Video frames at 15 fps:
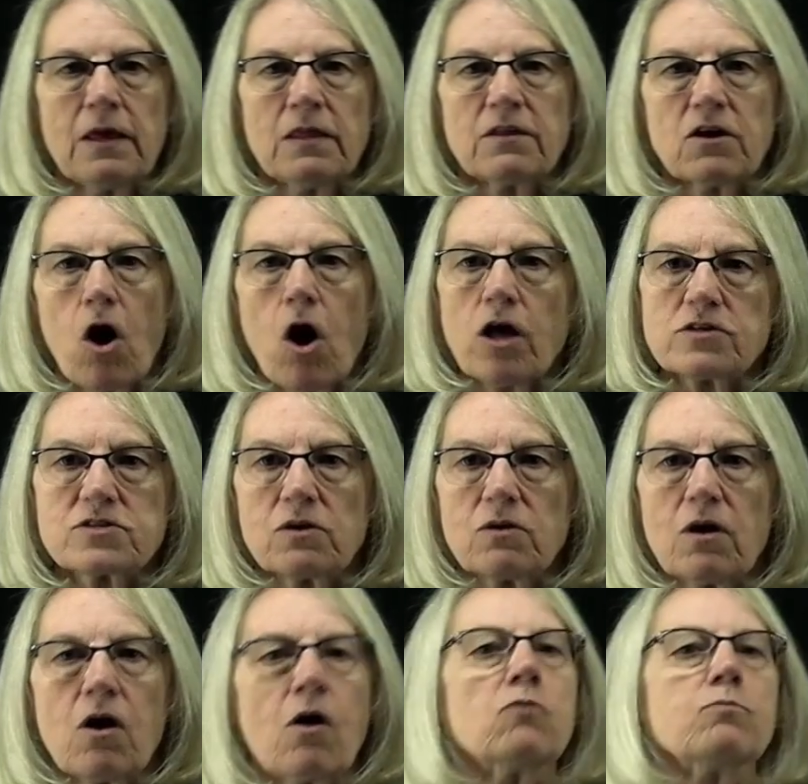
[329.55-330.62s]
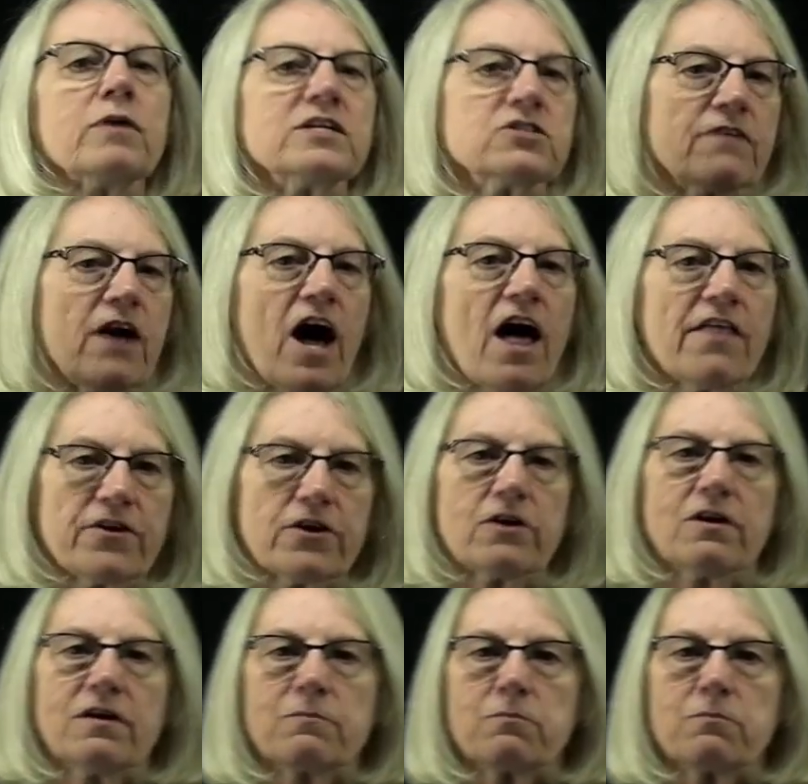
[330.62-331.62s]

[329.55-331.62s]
there are also a whole bunch of other